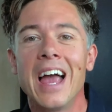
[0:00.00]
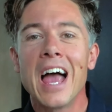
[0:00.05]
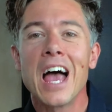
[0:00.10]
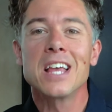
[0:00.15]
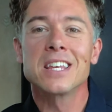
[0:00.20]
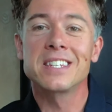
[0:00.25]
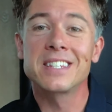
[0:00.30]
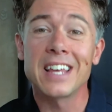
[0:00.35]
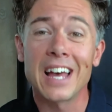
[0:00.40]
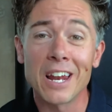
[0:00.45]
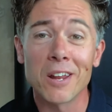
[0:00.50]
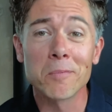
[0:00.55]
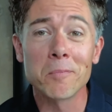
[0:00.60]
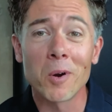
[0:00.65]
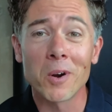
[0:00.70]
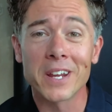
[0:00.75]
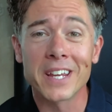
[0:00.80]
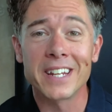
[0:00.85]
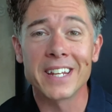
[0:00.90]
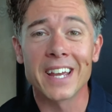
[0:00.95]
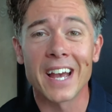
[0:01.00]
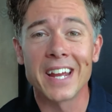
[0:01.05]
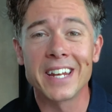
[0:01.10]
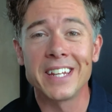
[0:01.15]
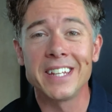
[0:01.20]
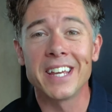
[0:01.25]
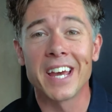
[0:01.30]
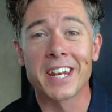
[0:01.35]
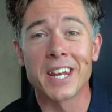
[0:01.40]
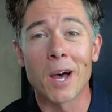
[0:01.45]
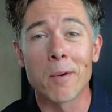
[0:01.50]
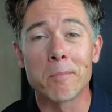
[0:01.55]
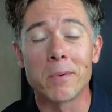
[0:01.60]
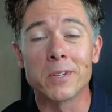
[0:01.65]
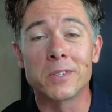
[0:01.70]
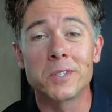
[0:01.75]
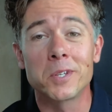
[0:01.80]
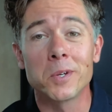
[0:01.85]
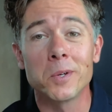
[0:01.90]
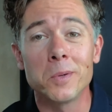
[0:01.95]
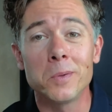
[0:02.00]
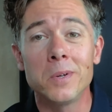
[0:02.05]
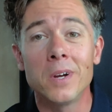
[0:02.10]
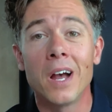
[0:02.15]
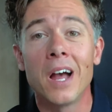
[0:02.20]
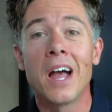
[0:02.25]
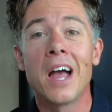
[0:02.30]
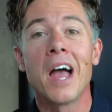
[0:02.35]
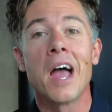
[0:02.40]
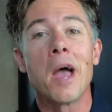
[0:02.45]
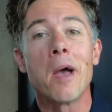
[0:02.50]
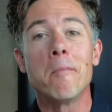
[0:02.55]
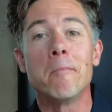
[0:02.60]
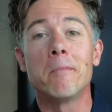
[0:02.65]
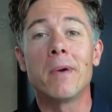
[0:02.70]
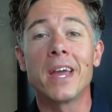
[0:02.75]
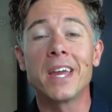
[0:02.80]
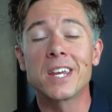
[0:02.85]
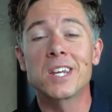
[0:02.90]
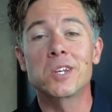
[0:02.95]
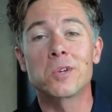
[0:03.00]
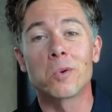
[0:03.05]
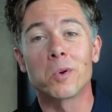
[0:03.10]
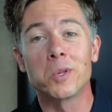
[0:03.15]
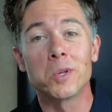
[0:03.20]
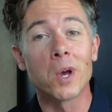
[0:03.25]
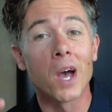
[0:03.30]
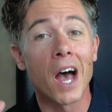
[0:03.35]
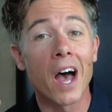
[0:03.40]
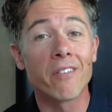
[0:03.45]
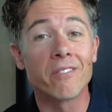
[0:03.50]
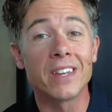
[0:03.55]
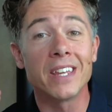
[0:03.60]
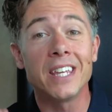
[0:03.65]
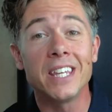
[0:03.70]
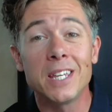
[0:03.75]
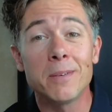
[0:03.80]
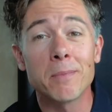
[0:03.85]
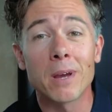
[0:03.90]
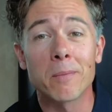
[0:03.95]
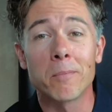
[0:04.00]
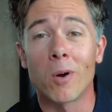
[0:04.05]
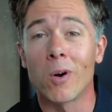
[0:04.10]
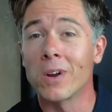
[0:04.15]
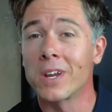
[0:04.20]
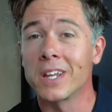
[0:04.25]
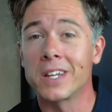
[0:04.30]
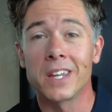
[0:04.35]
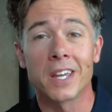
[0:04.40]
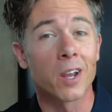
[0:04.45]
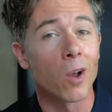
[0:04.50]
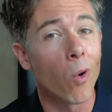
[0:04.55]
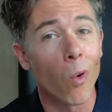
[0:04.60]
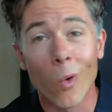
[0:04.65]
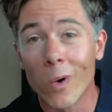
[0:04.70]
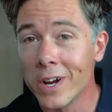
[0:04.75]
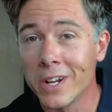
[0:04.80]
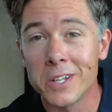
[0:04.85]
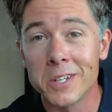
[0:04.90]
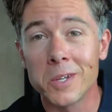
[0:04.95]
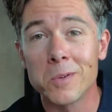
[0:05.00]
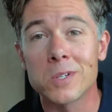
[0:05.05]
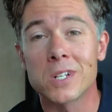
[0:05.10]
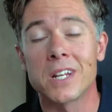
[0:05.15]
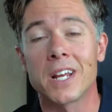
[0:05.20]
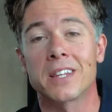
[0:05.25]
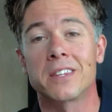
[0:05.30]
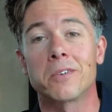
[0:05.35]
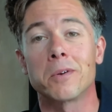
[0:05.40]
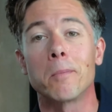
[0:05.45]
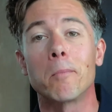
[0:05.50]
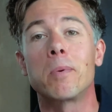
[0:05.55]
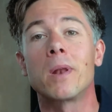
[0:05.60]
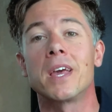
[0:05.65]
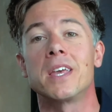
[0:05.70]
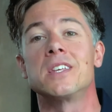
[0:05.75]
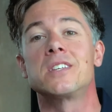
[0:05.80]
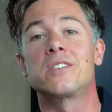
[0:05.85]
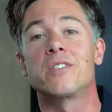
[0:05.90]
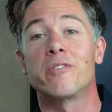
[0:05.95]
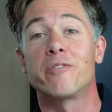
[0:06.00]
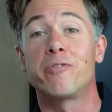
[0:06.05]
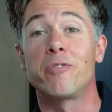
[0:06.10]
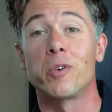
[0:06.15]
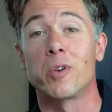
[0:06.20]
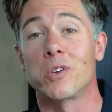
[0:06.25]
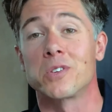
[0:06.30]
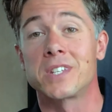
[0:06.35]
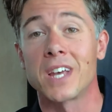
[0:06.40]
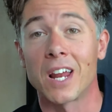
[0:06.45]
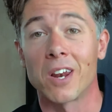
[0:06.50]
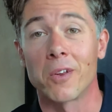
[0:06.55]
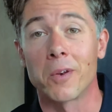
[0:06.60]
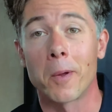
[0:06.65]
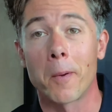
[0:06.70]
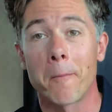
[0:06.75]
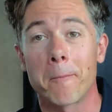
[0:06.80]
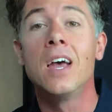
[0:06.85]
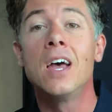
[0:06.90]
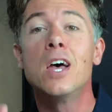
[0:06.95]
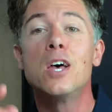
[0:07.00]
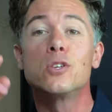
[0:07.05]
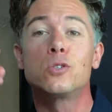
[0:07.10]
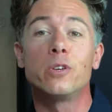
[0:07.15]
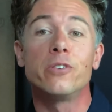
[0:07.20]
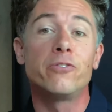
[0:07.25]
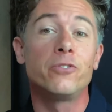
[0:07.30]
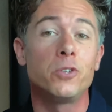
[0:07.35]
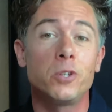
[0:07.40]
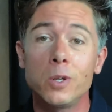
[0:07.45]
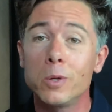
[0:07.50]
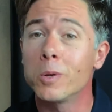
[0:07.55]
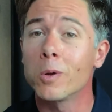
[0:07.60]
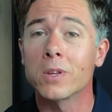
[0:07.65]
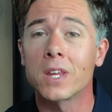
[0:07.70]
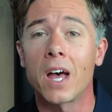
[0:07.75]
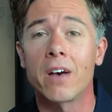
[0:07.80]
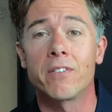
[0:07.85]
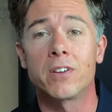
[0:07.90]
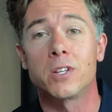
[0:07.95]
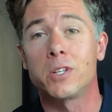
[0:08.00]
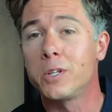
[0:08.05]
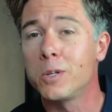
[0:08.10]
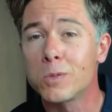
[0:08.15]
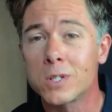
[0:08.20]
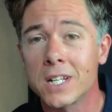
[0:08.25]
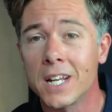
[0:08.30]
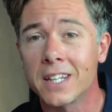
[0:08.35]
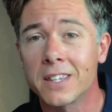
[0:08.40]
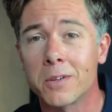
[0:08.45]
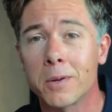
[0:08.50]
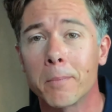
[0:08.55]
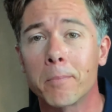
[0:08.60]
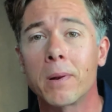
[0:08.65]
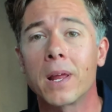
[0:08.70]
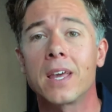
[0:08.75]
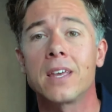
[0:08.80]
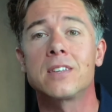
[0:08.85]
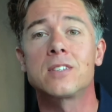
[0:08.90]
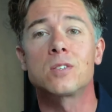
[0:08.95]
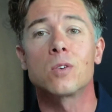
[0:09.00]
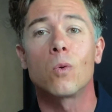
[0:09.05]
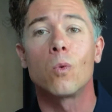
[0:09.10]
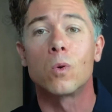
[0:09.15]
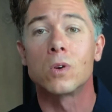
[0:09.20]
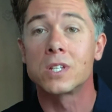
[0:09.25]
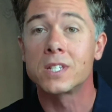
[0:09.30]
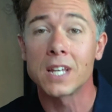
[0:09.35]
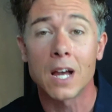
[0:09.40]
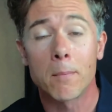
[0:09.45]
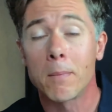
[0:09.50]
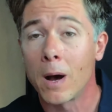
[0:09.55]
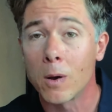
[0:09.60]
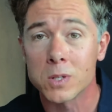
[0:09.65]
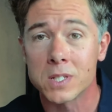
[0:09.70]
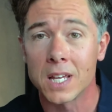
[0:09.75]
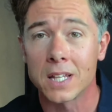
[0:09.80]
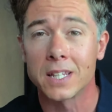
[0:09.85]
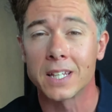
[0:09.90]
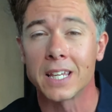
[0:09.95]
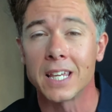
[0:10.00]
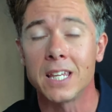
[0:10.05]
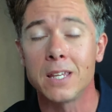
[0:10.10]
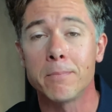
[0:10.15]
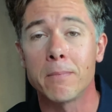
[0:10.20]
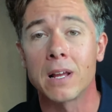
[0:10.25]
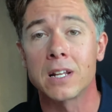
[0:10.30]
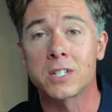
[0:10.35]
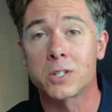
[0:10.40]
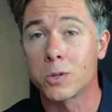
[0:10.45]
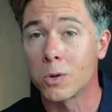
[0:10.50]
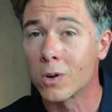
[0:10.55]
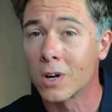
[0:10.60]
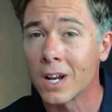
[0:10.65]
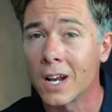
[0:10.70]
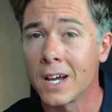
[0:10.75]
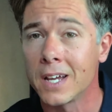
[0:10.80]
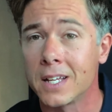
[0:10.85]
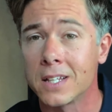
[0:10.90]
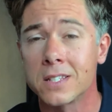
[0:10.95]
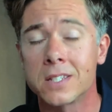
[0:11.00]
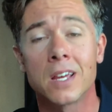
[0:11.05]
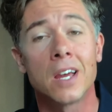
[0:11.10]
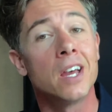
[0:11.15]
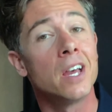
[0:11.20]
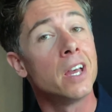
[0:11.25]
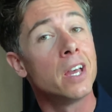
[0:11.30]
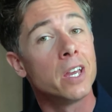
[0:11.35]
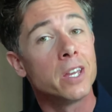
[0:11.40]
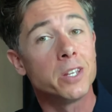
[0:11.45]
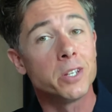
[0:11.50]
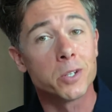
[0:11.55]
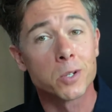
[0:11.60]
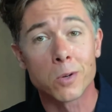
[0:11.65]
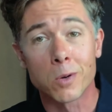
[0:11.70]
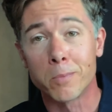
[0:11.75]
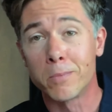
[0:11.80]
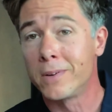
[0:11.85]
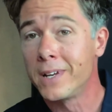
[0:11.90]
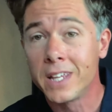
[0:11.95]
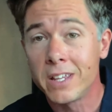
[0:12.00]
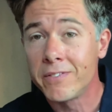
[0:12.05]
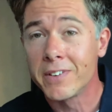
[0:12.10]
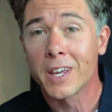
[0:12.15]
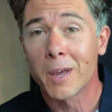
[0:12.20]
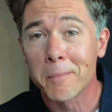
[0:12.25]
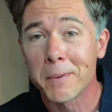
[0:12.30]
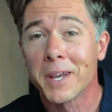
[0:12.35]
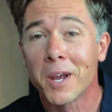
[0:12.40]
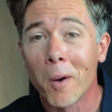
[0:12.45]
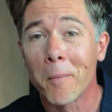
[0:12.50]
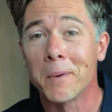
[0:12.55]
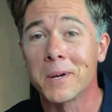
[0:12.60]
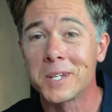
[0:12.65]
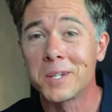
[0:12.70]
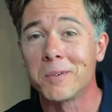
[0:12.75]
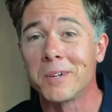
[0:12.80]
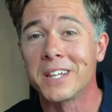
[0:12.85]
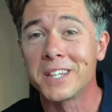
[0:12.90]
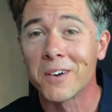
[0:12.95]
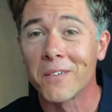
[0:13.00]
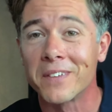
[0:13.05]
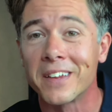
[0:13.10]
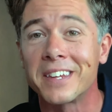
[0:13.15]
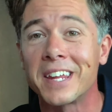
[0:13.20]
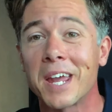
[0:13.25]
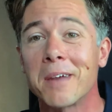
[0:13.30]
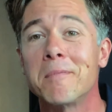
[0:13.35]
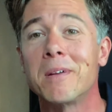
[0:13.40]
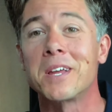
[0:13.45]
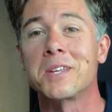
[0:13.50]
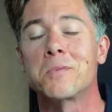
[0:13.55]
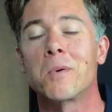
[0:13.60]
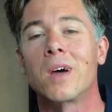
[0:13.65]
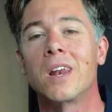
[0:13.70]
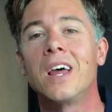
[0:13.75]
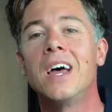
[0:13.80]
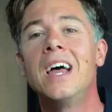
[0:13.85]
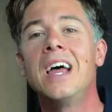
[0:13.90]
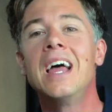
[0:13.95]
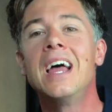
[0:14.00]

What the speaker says: Salon marketing idea number 2, make sure you have email marketing or a newsletter in place for your salon. So if you don't have a newsletter in place or somehow sending emails to your clients, you're leaving a big opportunity on the table as well.